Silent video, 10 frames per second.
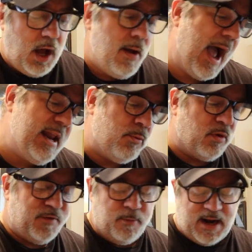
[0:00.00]
I didn't
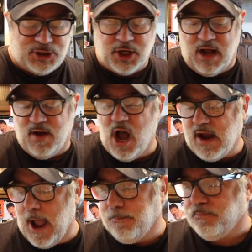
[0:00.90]
review, but I should have.
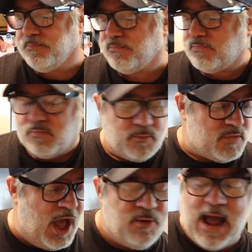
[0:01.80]
Okay.
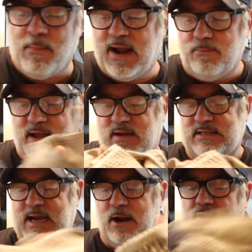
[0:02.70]
Oh, now my
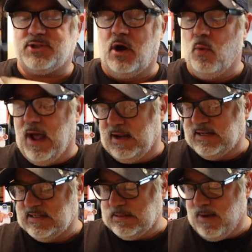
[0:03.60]
container is all wet.
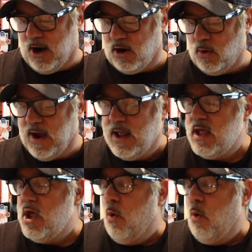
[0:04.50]
It doesn't matter anyway.